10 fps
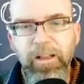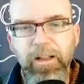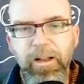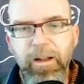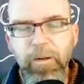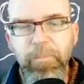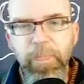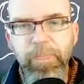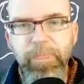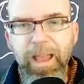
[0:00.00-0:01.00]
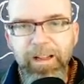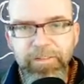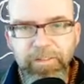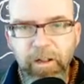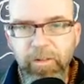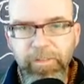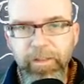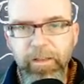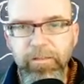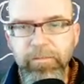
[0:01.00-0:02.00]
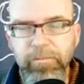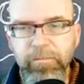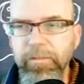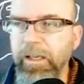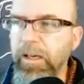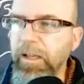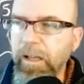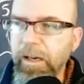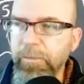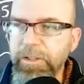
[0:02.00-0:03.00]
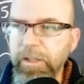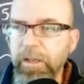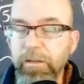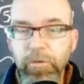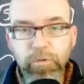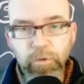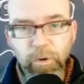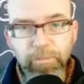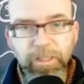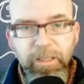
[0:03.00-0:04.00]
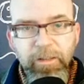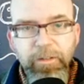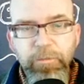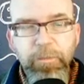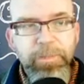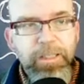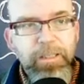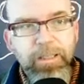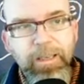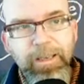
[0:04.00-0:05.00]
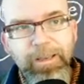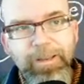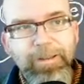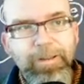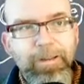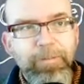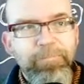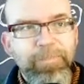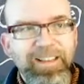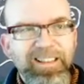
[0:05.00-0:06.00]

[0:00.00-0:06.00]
Um, that cell then and I, would say normally this would be a uh, a